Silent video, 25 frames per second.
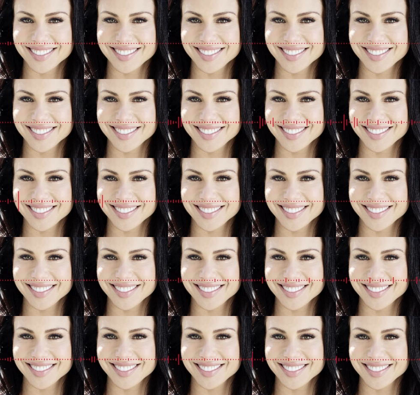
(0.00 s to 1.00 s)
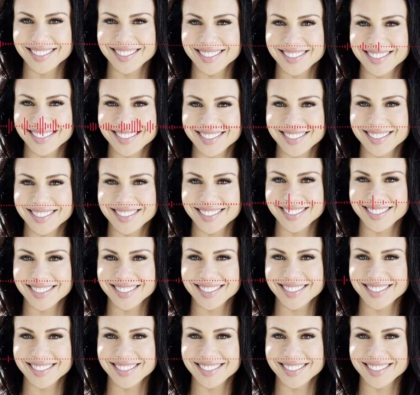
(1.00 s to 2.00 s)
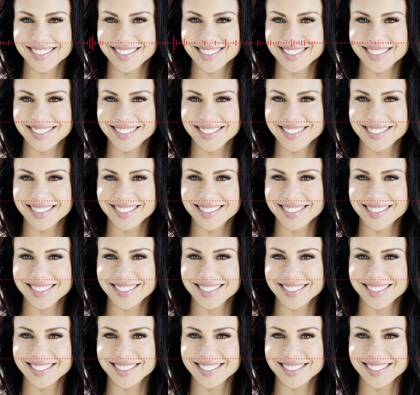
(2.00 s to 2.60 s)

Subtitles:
and he's a commander, former commander, Navy SEAL.